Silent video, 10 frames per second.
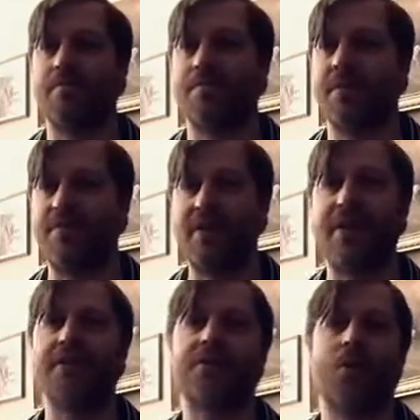
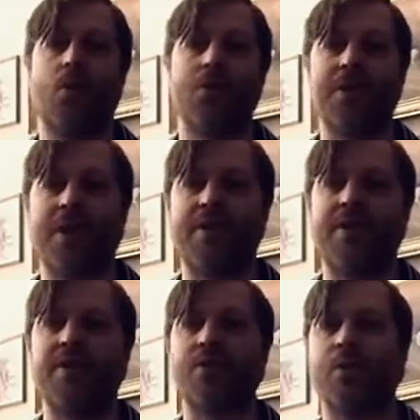events or
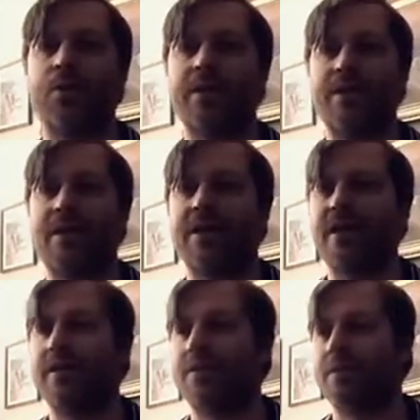documents or anything
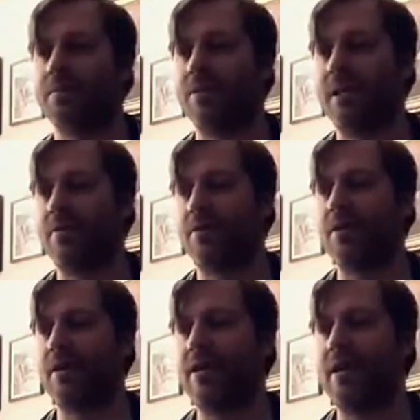that comes down,
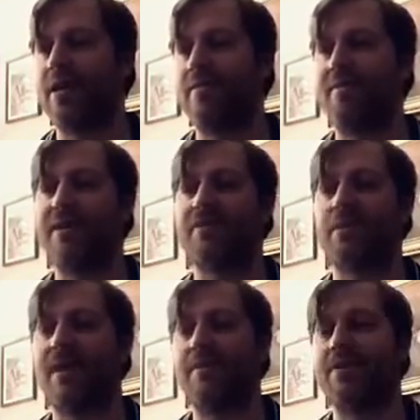any events that would have
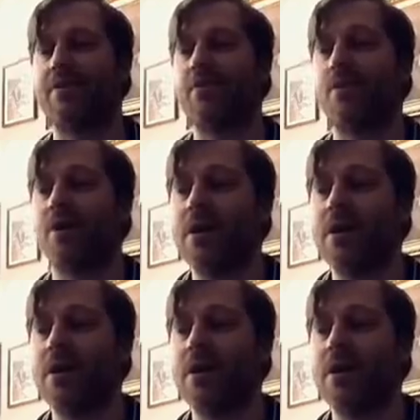happened during the war.